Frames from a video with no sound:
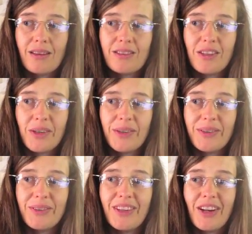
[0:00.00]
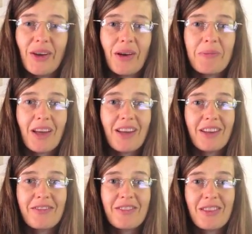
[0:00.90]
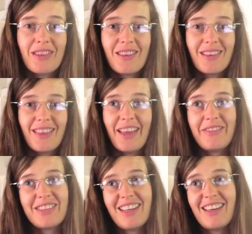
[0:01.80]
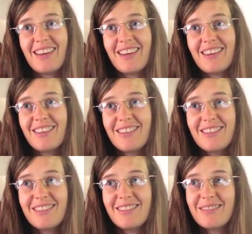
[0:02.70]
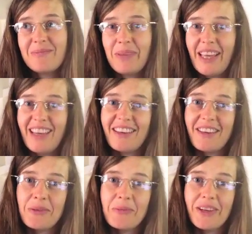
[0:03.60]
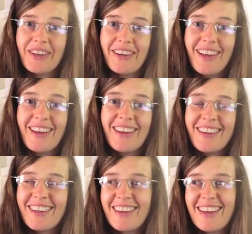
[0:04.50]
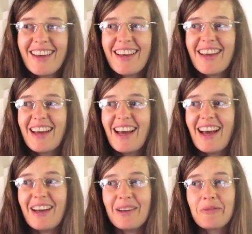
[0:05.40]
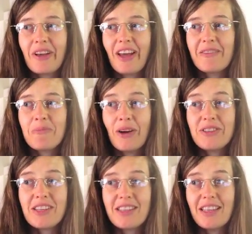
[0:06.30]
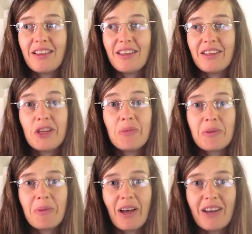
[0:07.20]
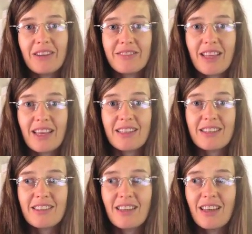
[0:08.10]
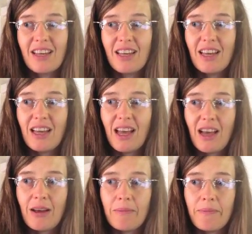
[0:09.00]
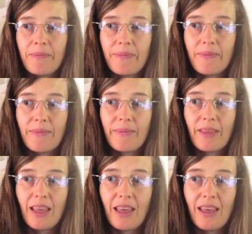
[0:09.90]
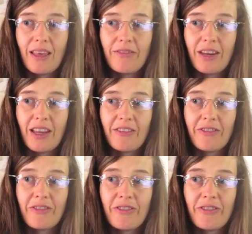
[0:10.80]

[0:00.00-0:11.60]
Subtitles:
So, I'm kind of left here being a human, kind of processing the human part of this, even if